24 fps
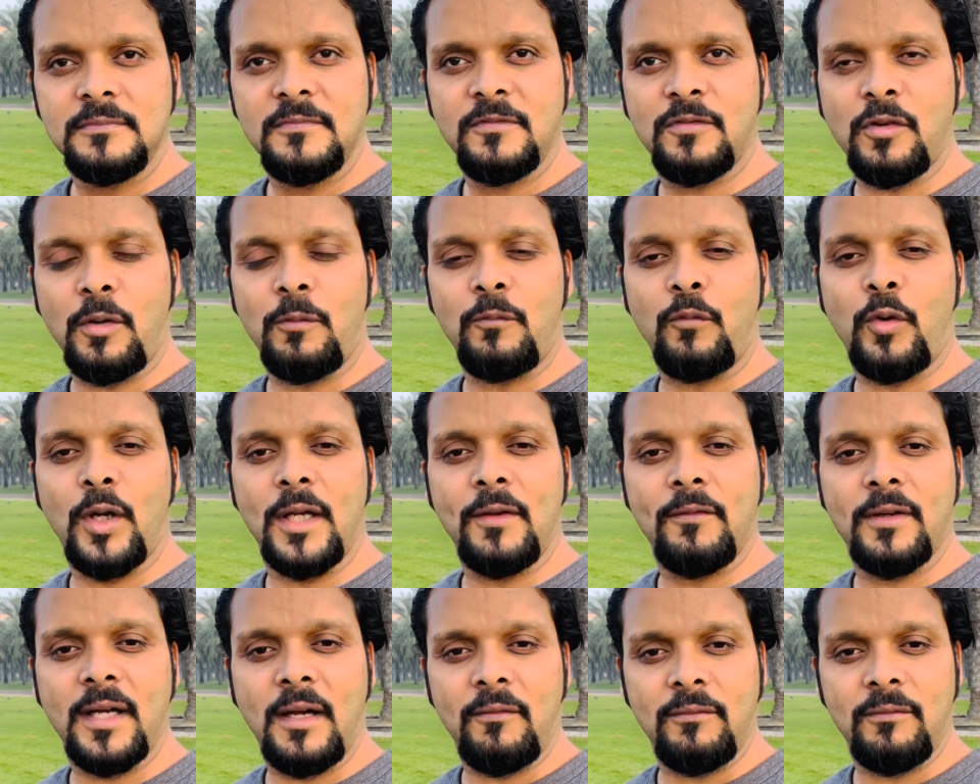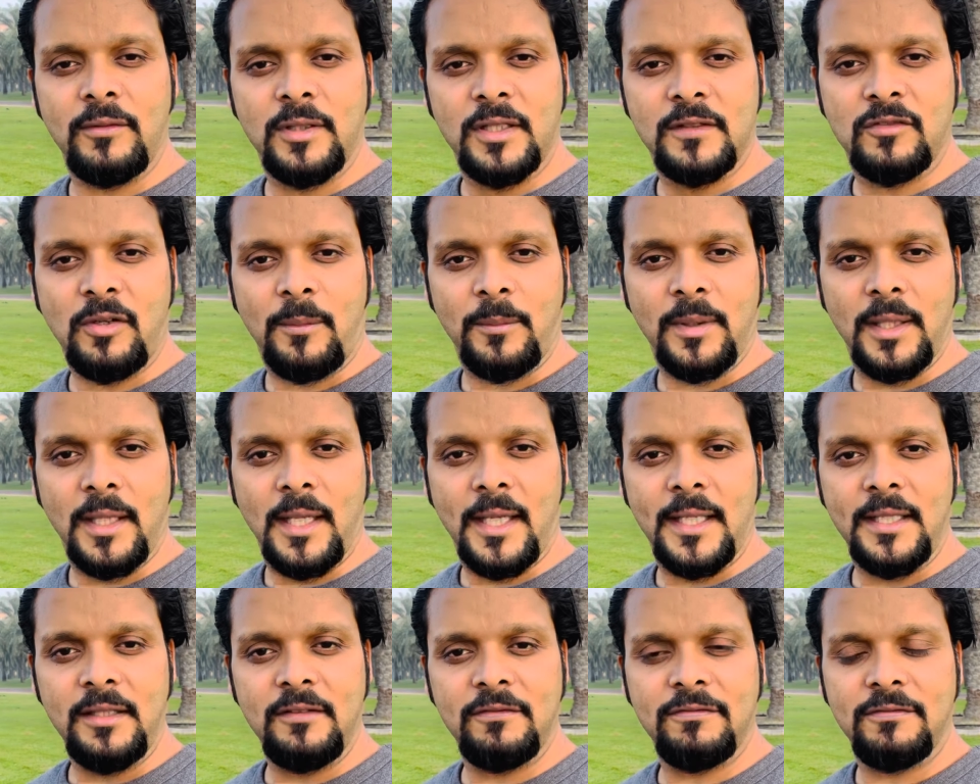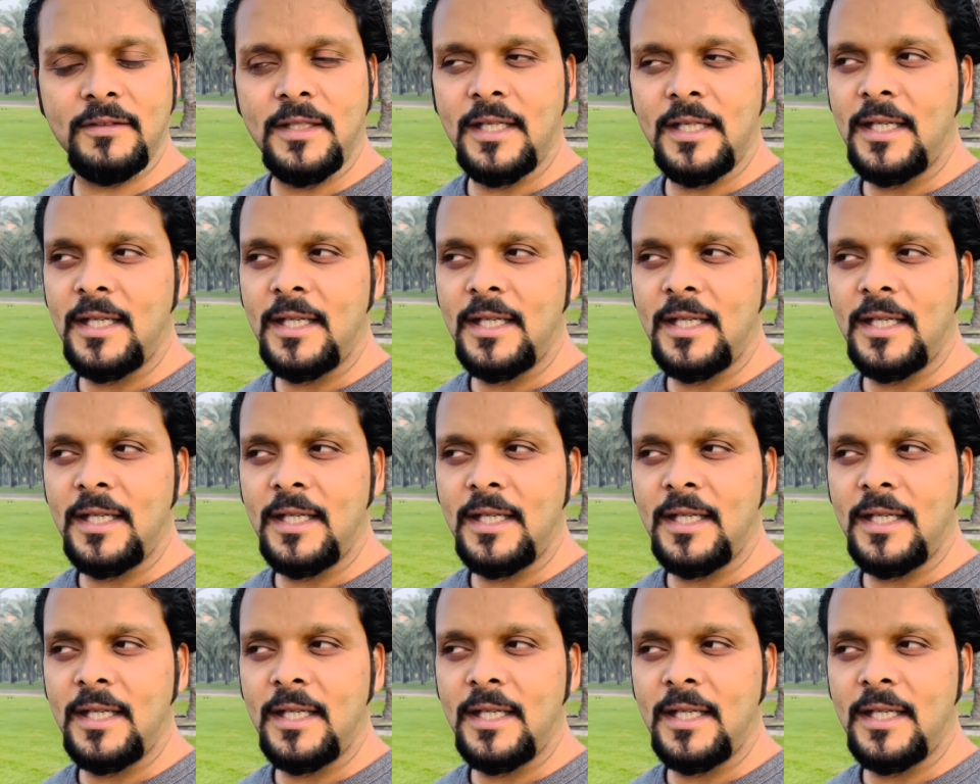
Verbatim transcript: from whatever I've learned from life